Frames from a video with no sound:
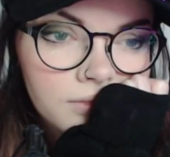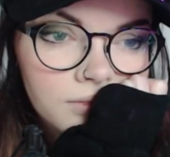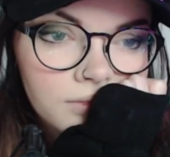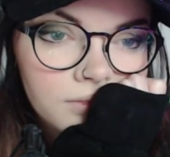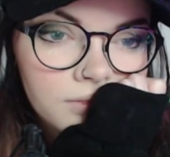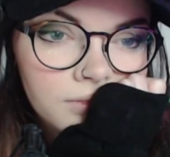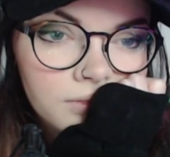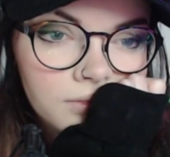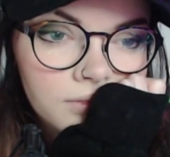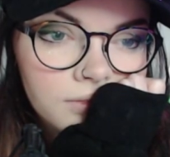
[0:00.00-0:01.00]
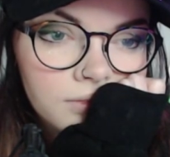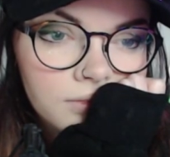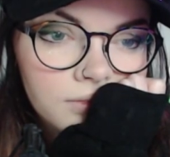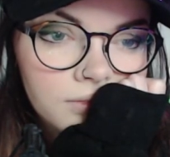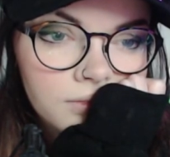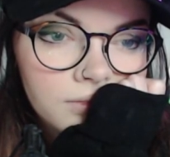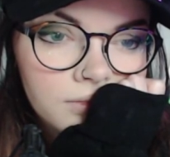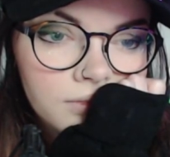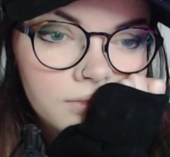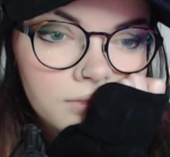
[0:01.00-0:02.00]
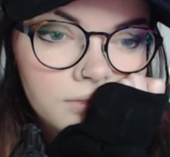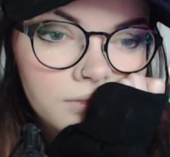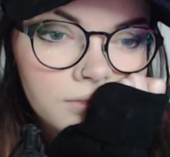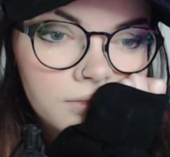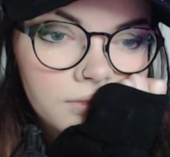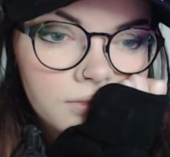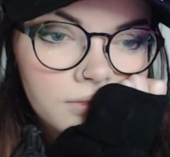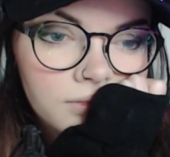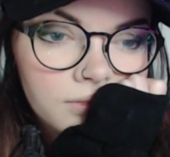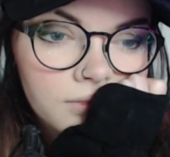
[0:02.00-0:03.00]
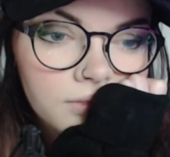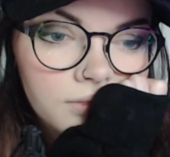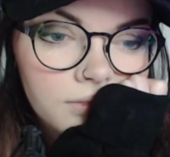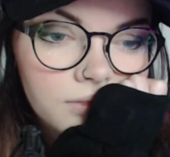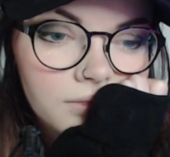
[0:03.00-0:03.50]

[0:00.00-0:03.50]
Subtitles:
(no one is talking)